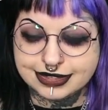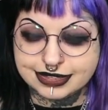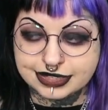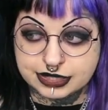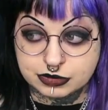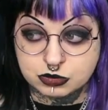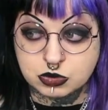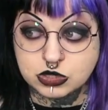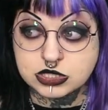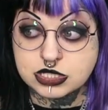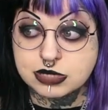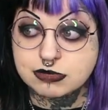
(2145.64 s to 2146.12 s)

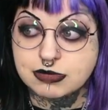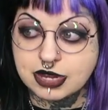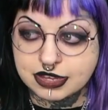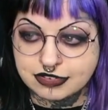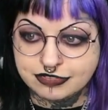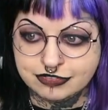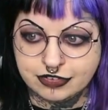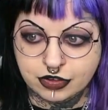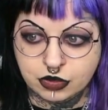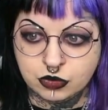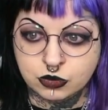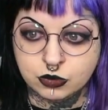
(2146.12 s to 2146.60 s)
It wasn't my
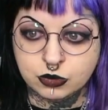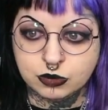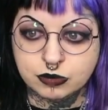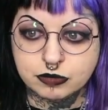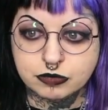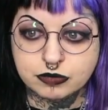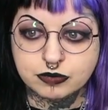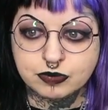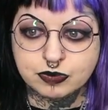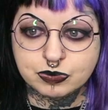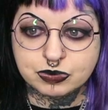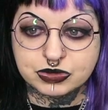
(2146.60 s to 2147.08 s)

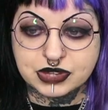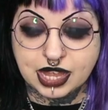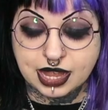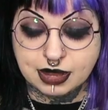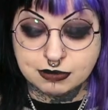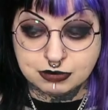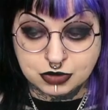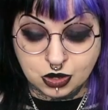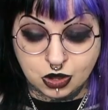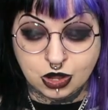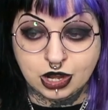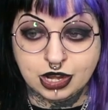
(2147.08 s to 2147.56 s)
fault.
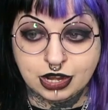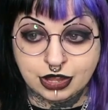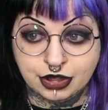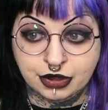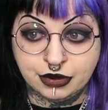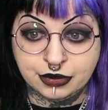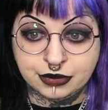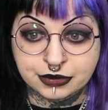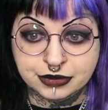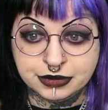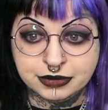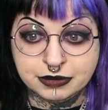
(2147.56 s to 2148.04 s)
I'm not
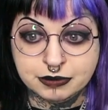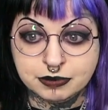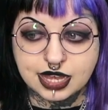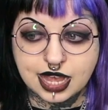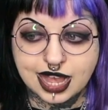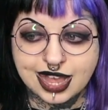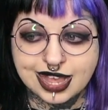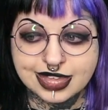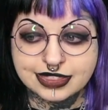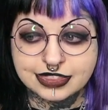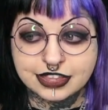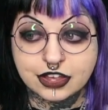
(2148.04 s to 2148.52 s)
alone
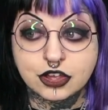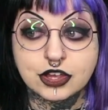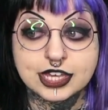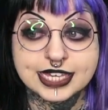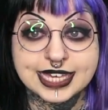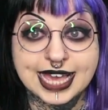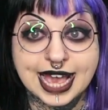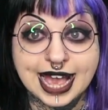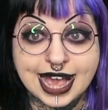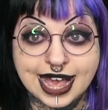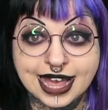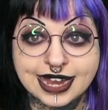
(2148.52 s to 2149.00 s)
and that I
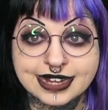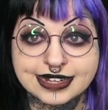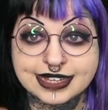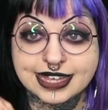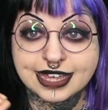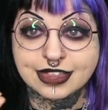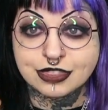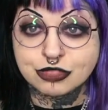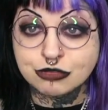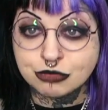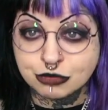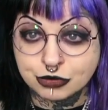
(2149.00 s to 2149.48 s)
can
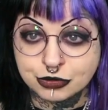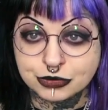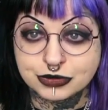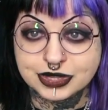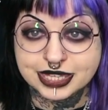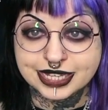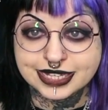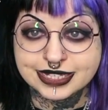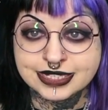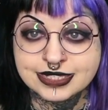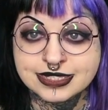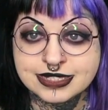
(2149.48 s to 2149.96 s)
get through
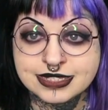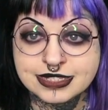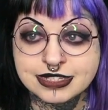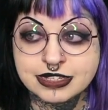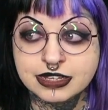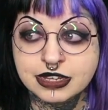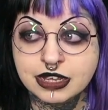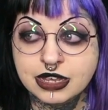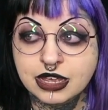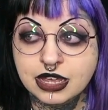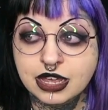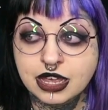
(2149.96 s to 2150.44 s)

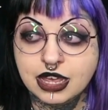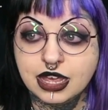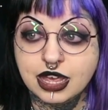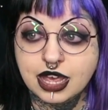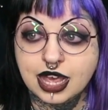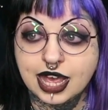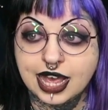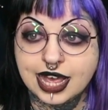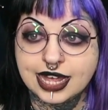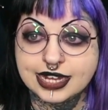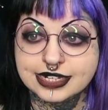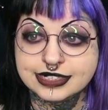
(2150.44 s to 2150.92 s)
this.
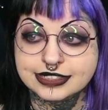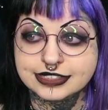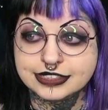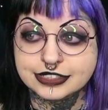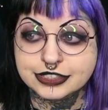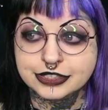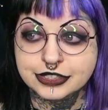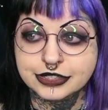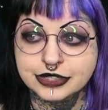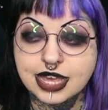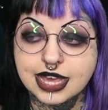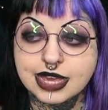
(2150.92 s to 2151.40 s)

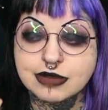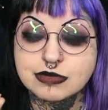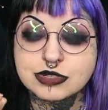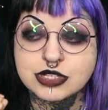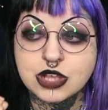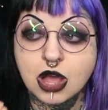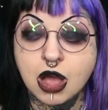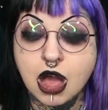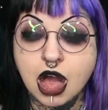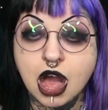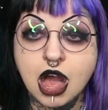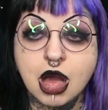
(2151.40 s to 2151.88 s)
And it
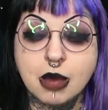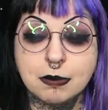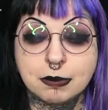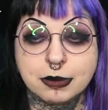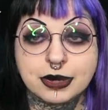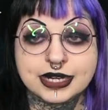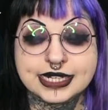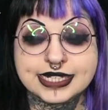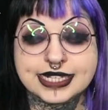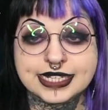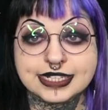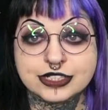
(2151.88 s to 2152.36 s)
was
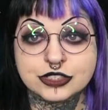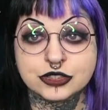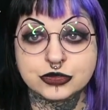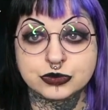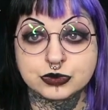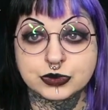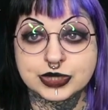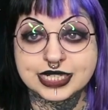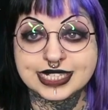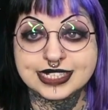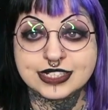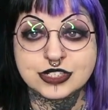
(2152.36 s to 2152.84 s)
heartbreaking
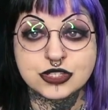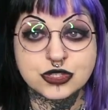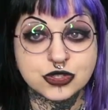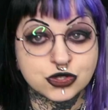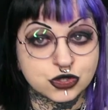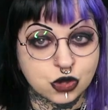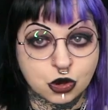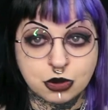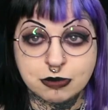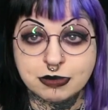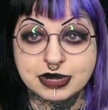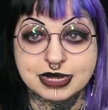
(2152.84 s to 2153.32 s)
to read
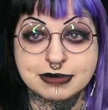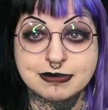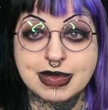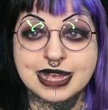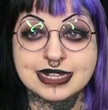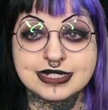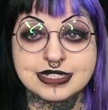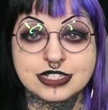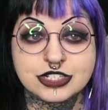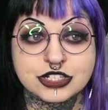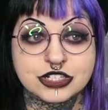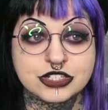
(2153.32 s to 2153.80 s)
so many
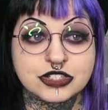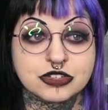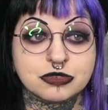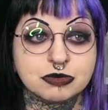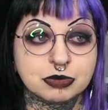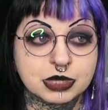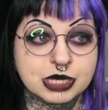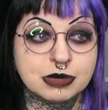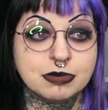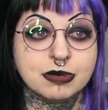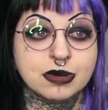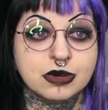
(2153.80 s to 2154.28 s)
messages
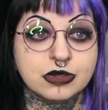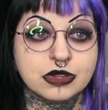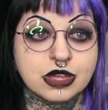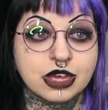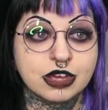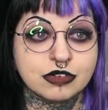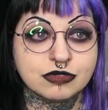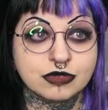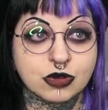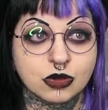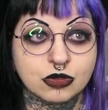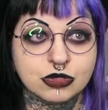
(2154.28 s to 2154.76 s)
of people
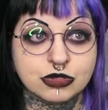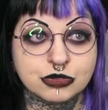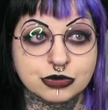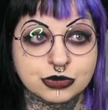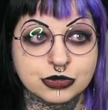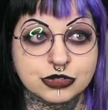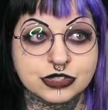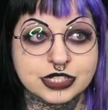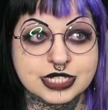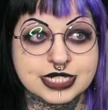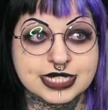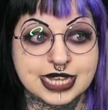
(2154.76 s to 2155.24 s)
that have gone
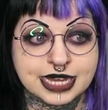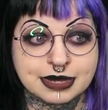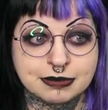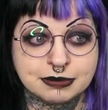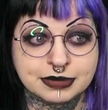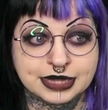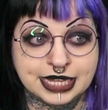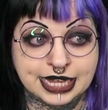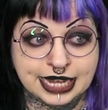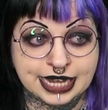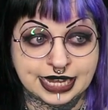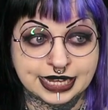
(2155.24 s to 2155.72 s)
through the
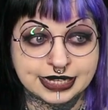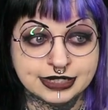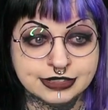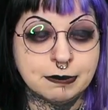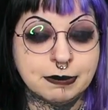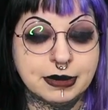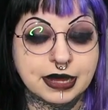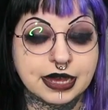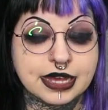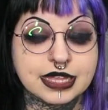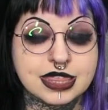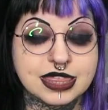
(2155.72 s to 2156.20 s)
same thing.
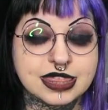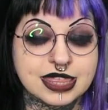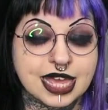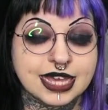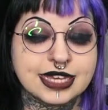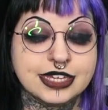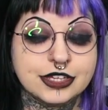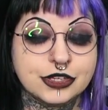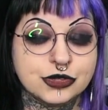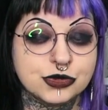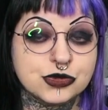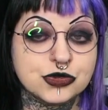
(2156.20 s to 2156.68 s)
But I
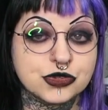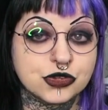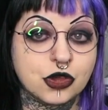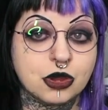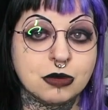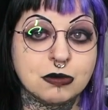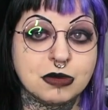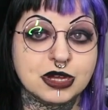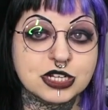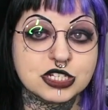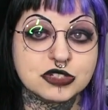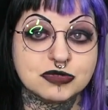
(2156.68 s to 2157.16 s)
thank you
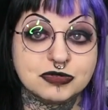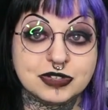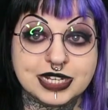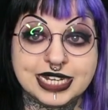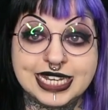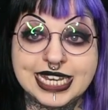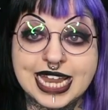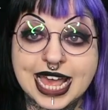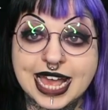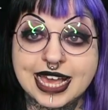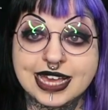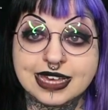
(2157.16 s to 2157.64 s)
so much for
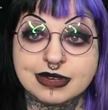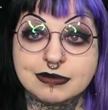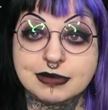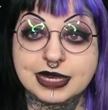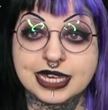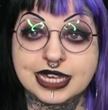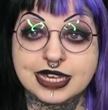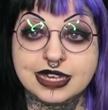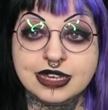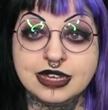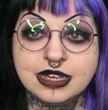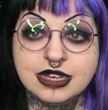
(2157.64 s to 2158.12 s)
letting
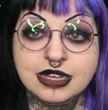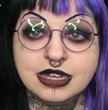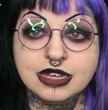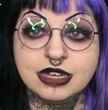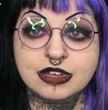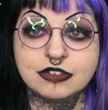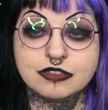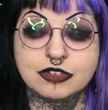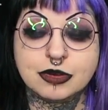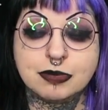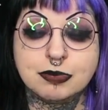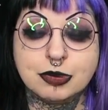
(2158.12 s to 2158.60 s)
me,
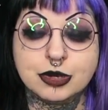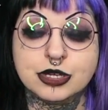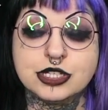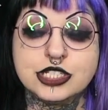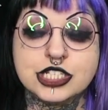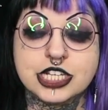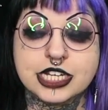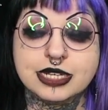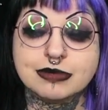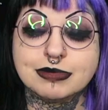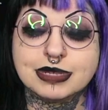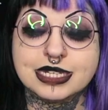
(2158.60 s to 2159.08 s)
for
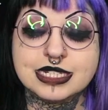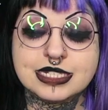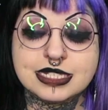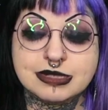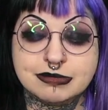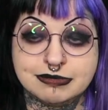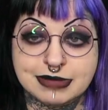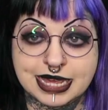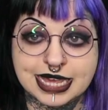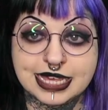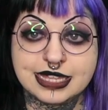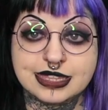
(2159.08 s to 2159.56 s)
pushing me
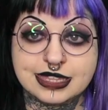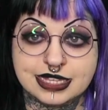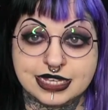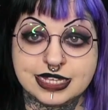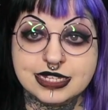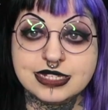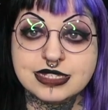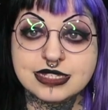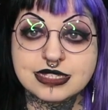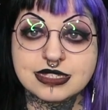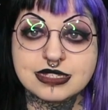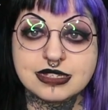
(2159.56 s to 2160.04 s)
to make
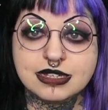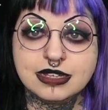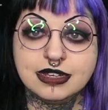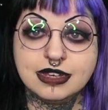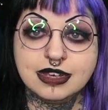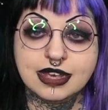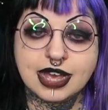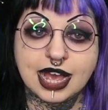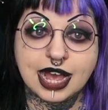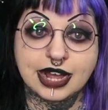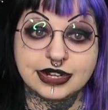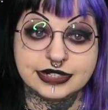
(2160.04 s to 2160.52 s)
this
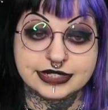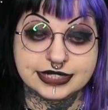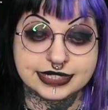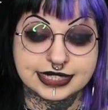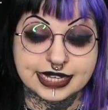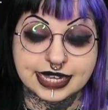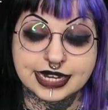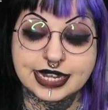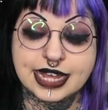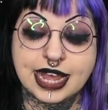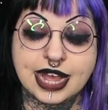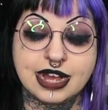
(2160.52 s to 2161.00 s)
and to
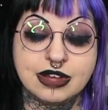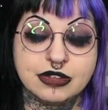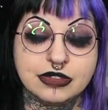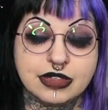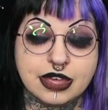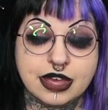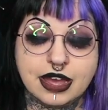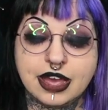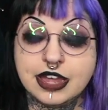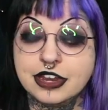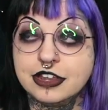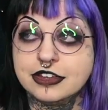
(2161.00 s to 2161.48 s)
get it out
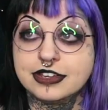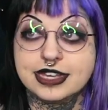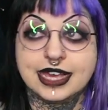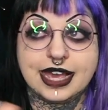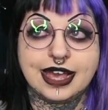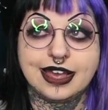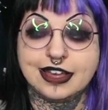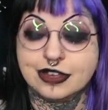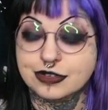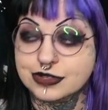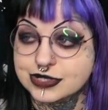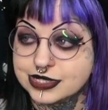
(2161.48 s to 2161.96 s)
there. I don't
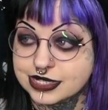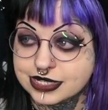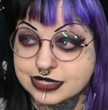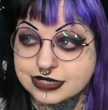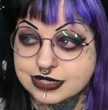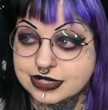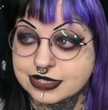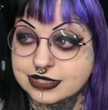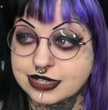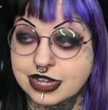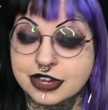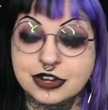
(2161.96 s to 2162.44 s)
care who
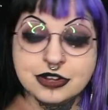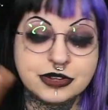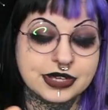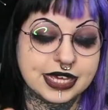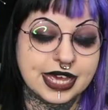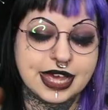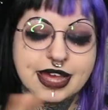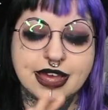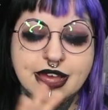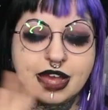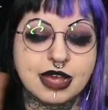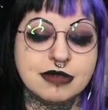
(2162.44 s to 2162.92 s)
sees this. I don't
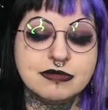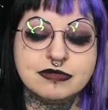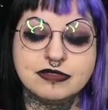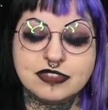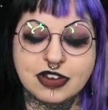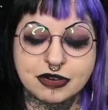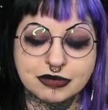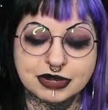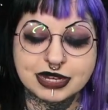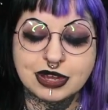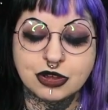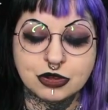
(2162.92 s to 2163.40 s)
care. I'm a
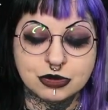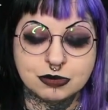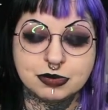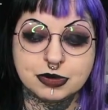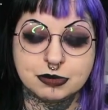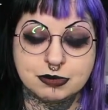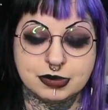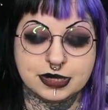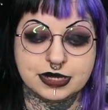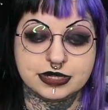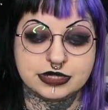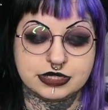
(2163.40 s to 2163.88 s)
very
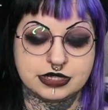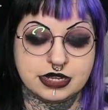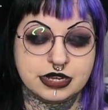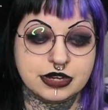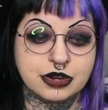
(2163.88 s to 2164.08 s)
open person.